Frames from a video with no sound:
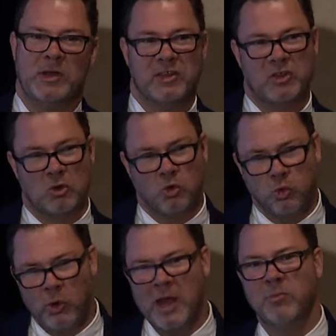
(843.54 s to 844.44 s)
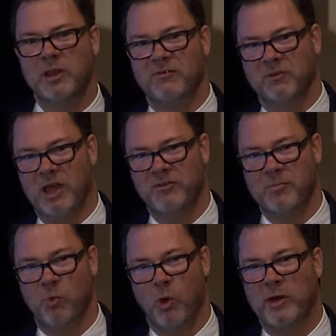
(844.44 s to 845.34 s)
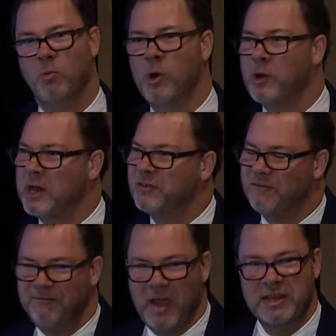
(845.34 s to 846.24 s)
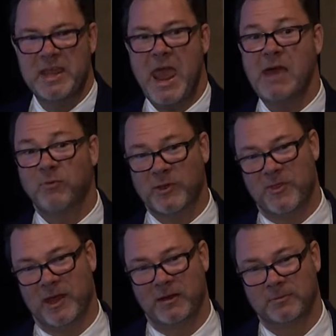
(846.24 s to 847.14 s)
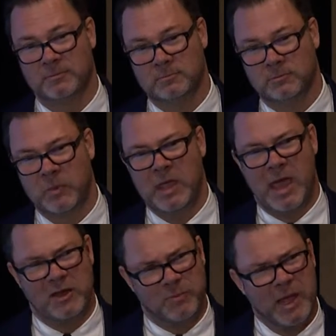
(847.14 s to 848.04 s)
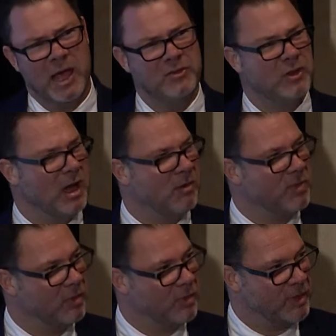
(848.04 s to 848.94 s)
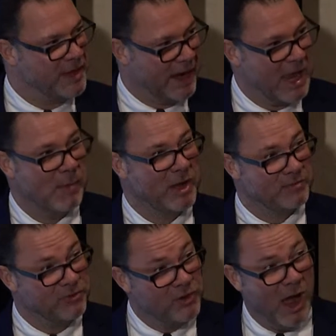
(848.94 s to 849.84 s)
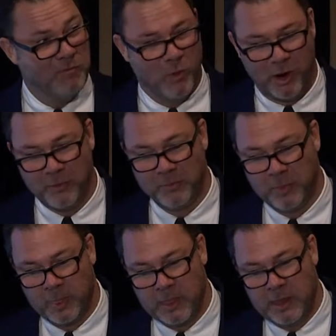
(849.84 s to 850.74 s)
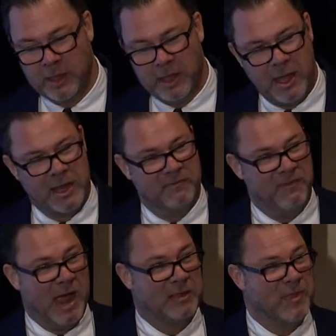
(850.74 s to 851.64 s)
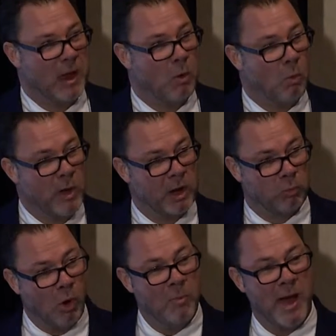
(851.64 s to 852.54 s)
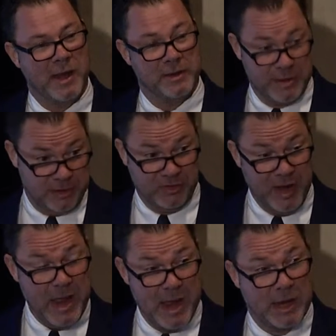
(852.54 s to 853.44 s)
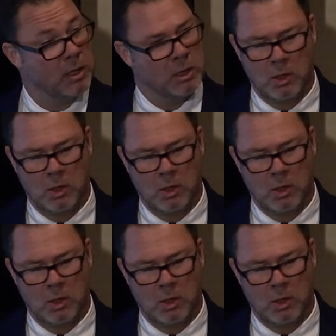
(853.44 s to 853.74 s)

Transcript: in this incredible inflection point where it's affecting everything. And it's because of the dynamic of software and the fact that when a robot today,